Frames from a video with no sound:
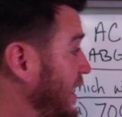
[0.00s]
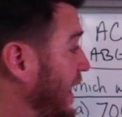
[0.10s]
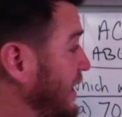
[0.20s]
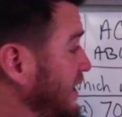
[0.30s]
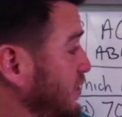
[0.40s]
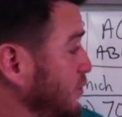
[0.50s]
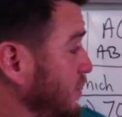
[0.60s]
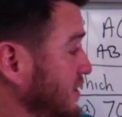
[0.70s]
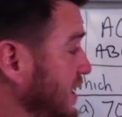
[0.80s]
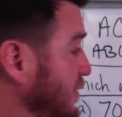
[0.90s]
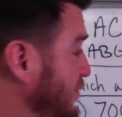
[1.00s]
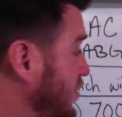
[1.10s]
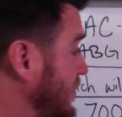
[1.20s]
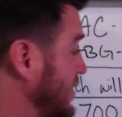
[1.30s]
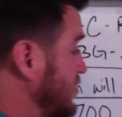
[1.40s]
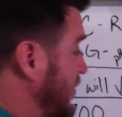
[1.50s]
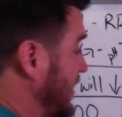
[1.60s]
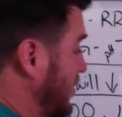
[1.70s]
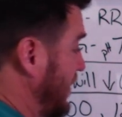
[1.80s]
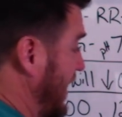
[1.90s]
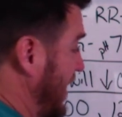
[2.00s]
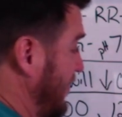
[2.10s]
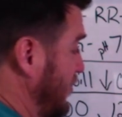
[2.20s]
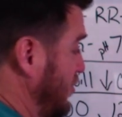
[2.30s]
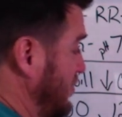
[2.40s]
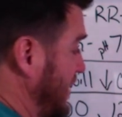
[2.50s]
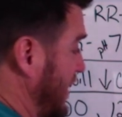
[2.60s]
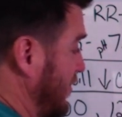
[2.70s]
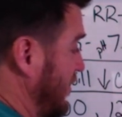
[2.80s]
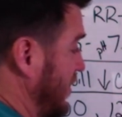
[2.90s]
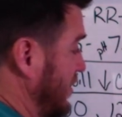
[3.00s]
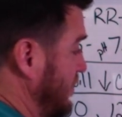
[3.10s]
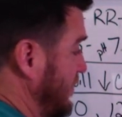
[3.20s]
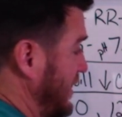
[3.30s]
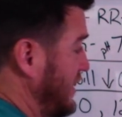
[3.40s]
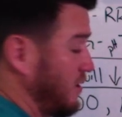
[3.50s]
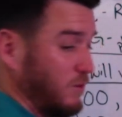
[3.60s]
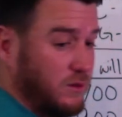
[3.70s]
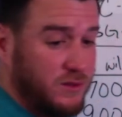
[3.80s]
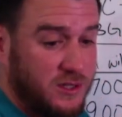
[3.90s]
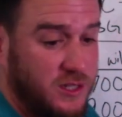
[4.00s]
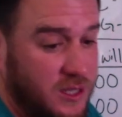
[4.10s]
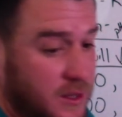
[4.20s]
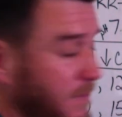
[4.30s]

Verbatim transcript: and then do the same formula. So here we have new tidal volume equals